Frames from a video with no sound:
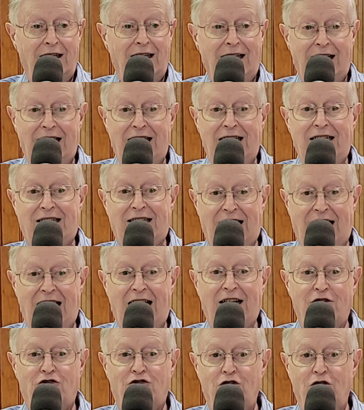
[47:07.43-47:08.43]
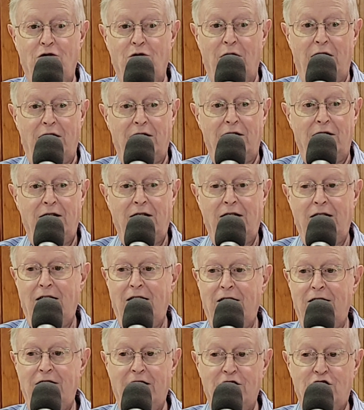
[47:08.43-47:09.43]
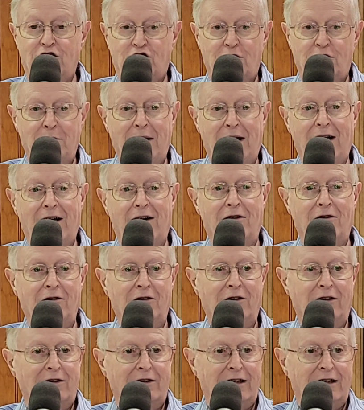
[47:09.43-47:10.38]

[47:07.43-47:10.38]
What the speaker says: He can't do it. The smell,